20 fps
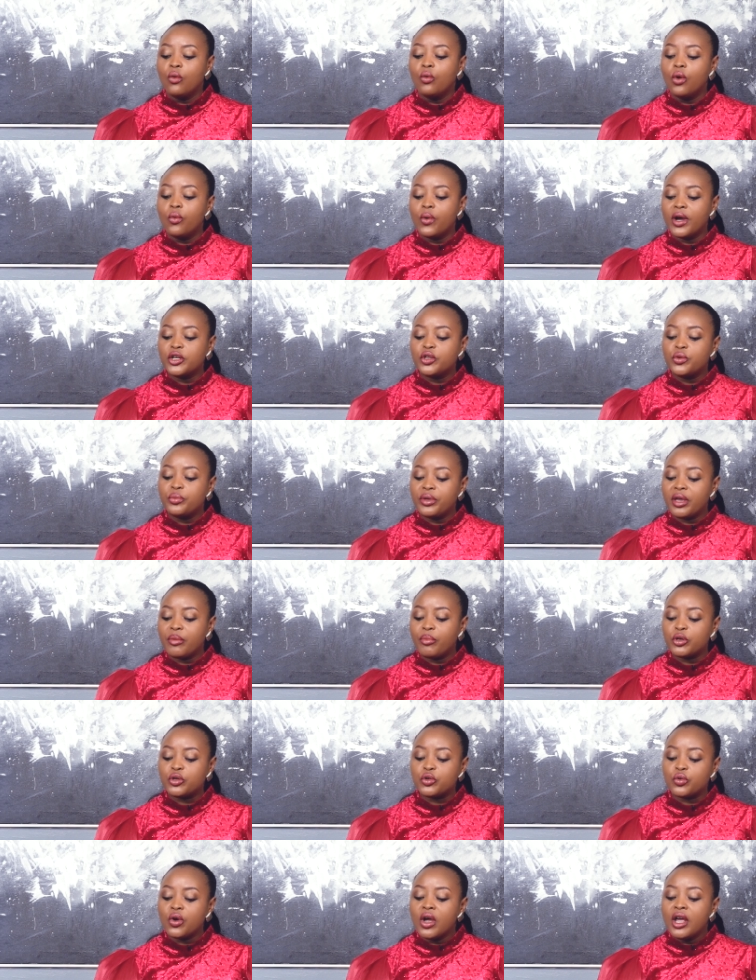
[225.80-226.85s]
we want to be able
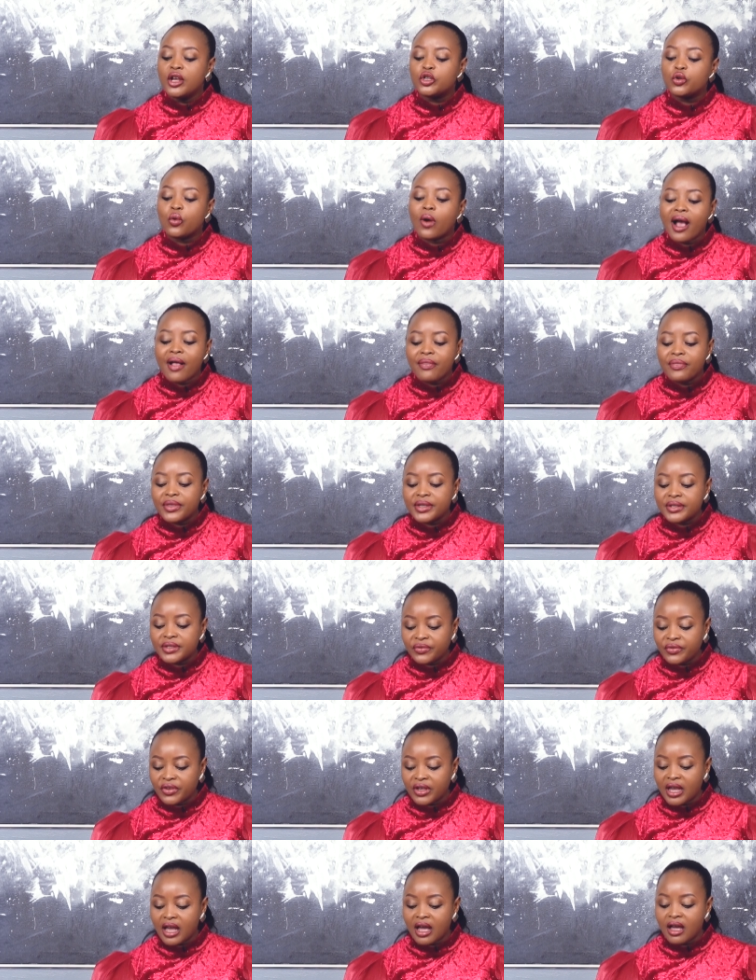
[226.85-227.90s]
to earn this
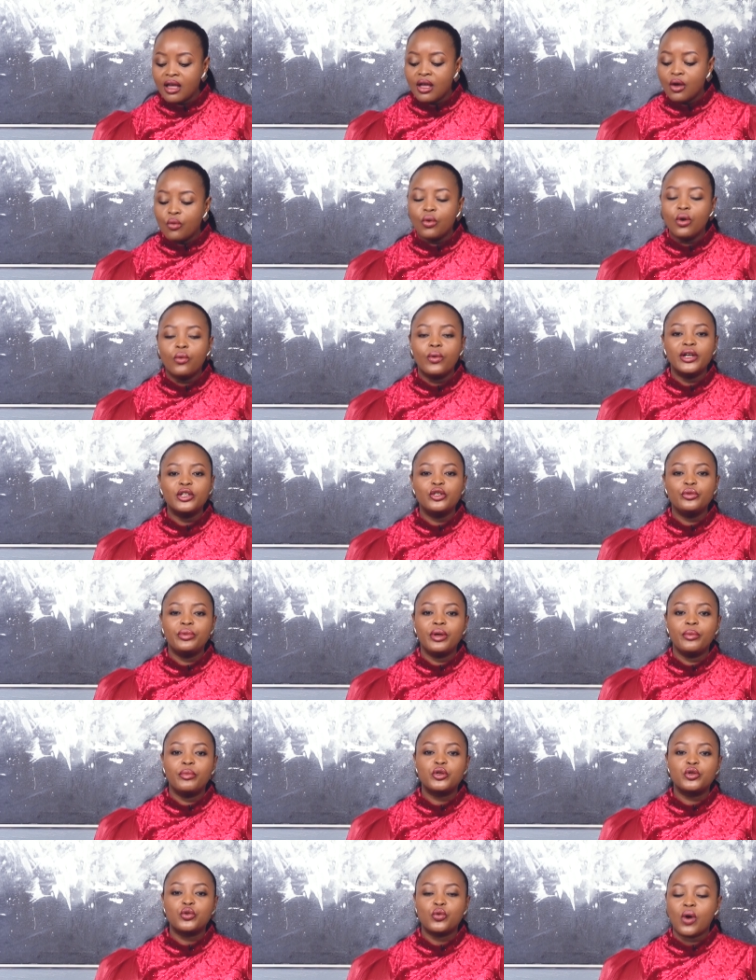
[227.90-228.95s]
figure. We want to be
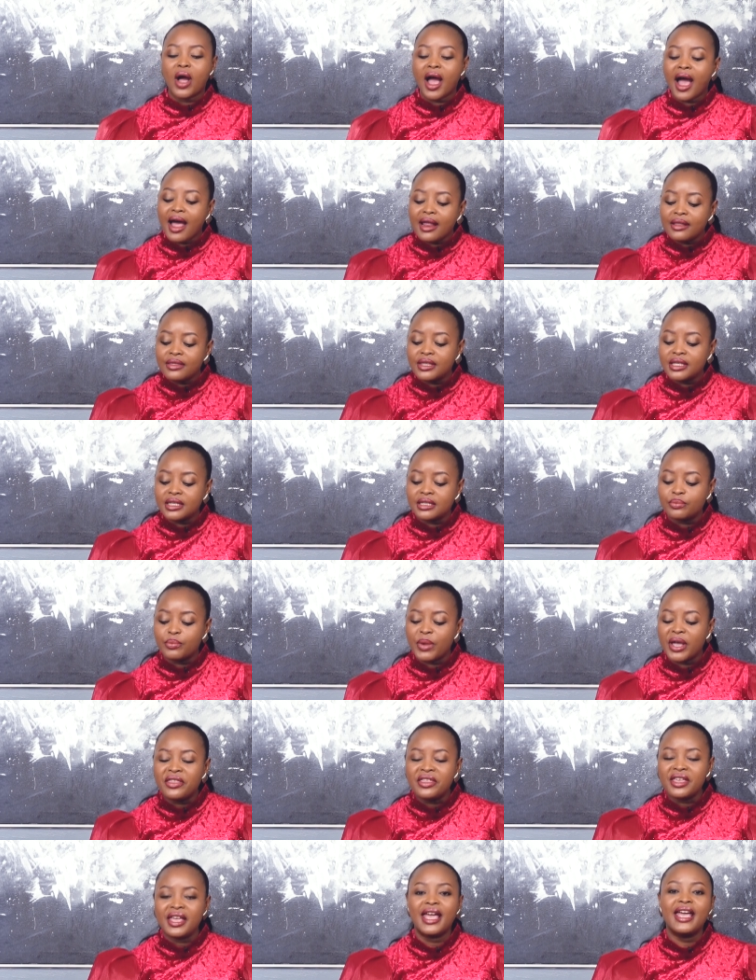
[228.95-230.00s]
able to earn this
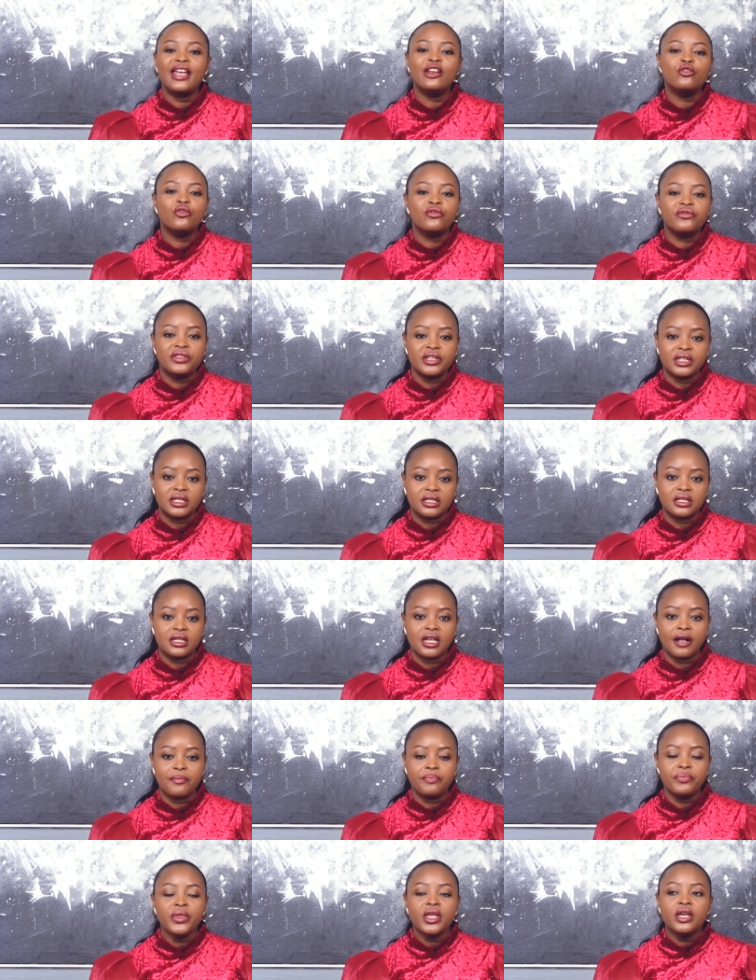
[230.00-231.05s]
by the end of this
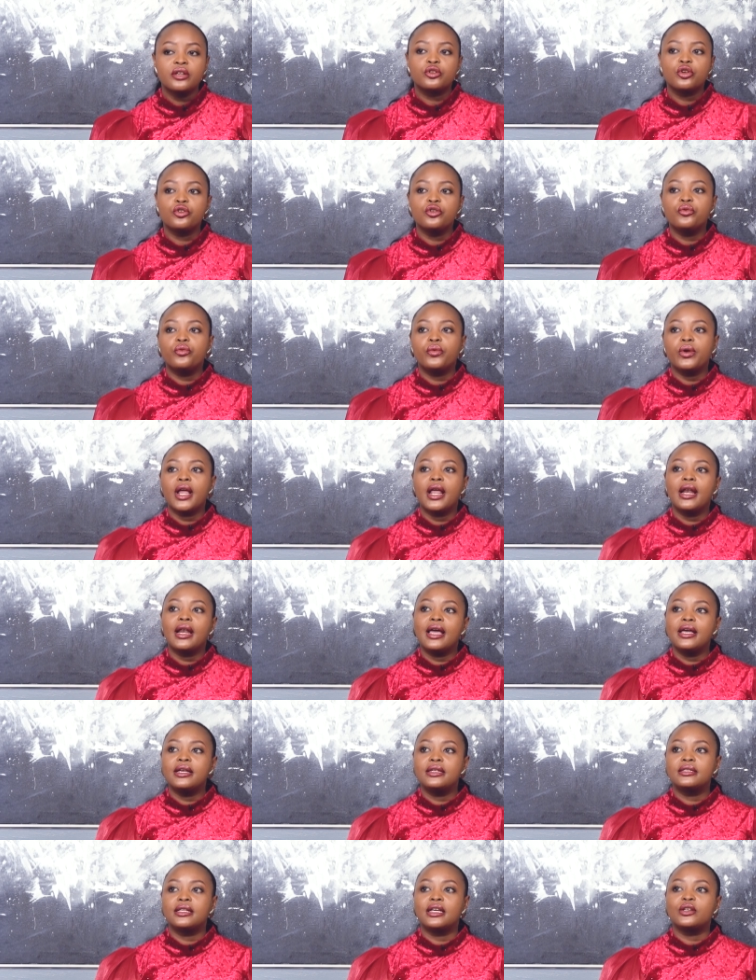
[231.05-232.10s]
year. So you
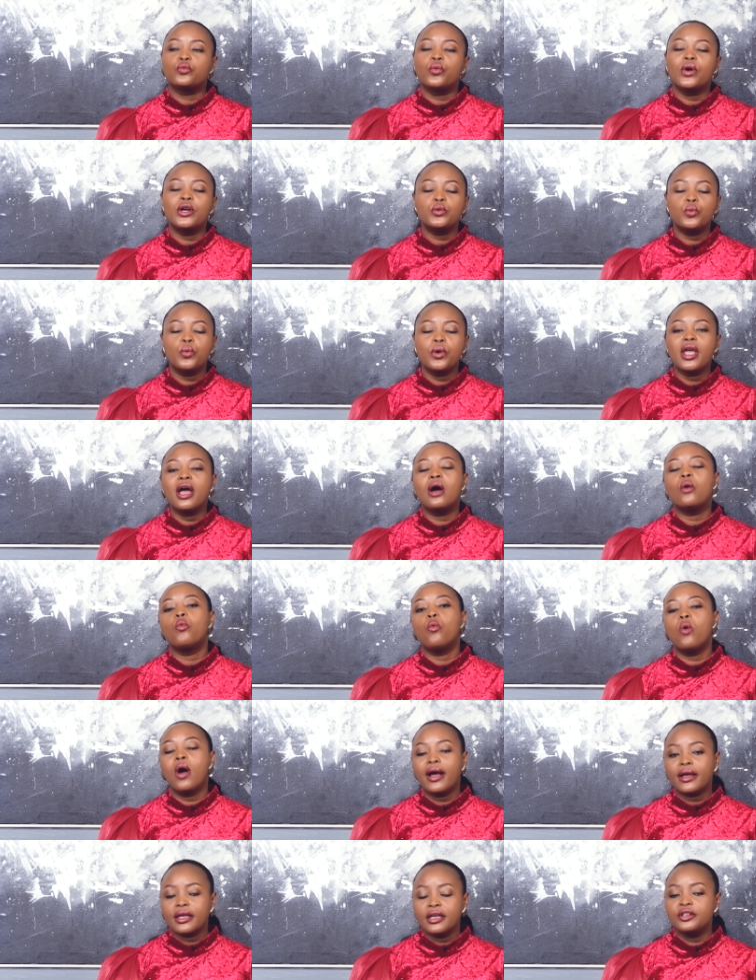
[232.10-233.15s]
realize that what we are
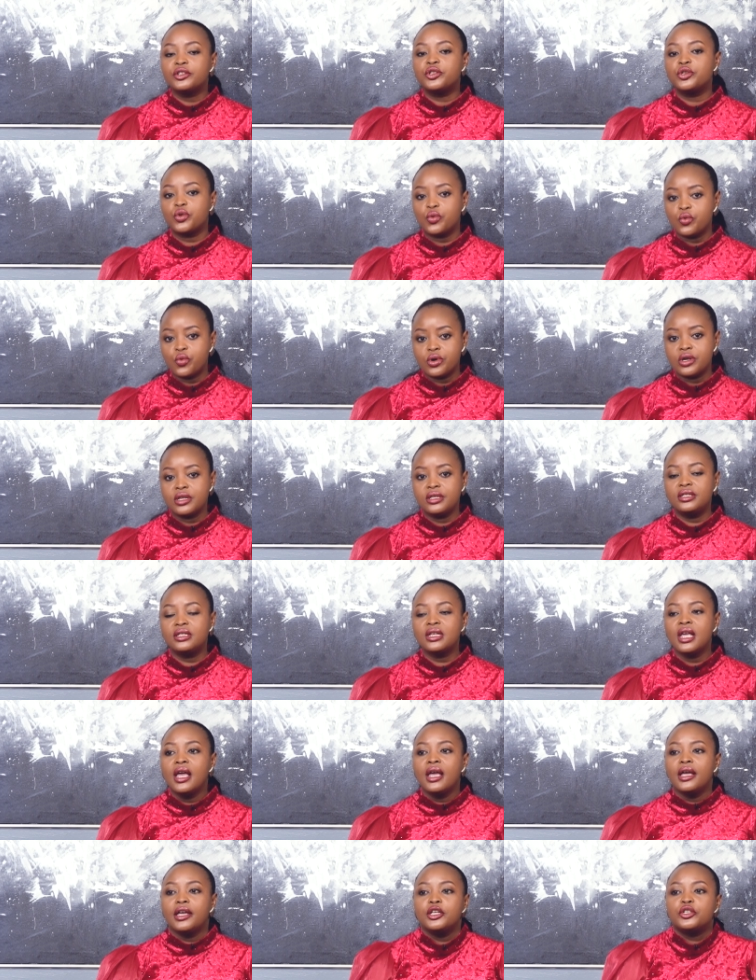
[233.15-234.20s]
working towards
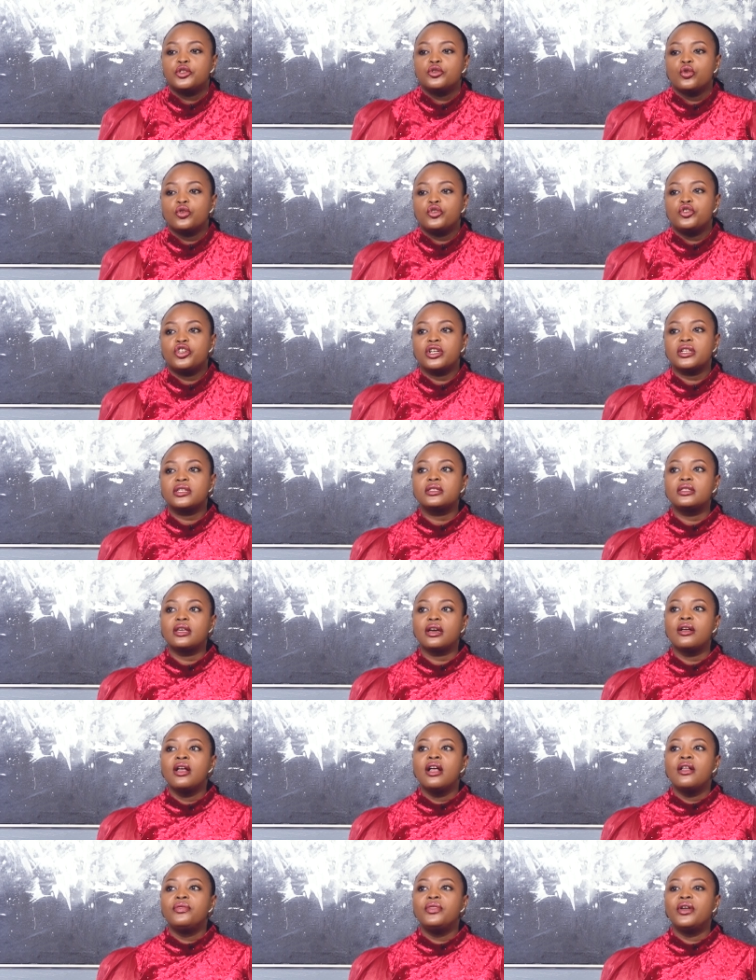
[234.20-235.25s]
is not just the
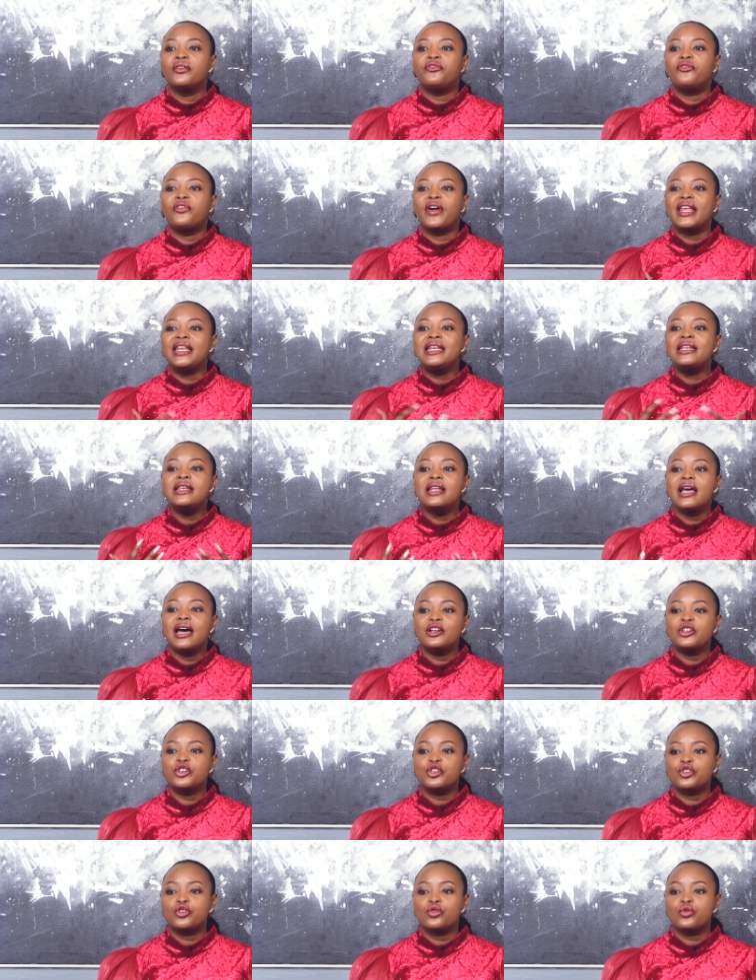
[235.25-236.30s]

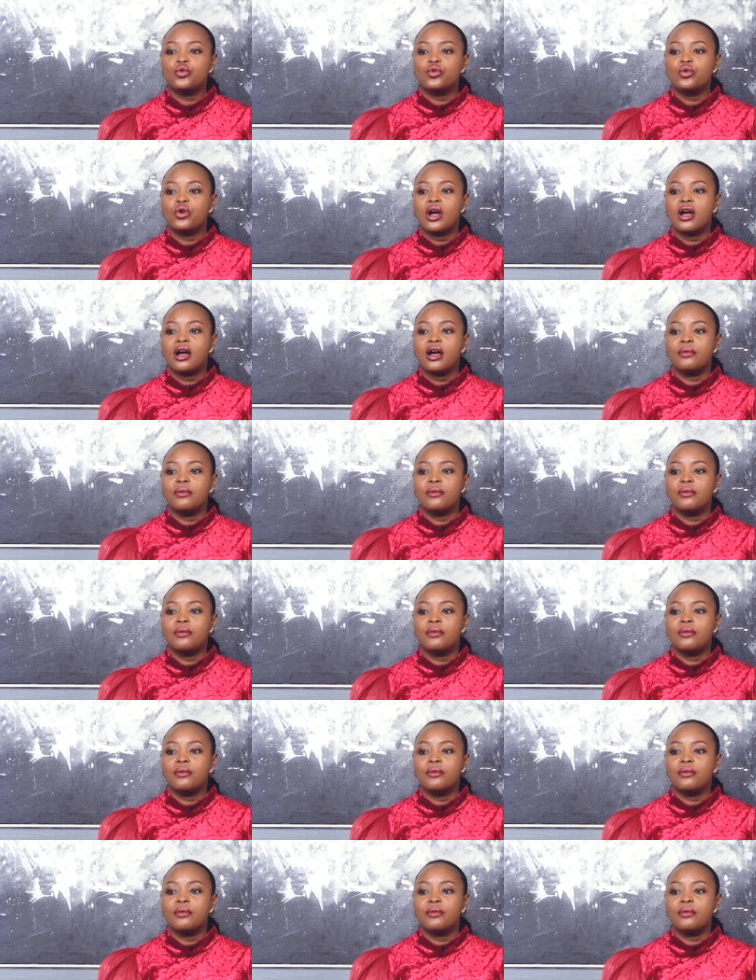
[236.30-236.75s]
financial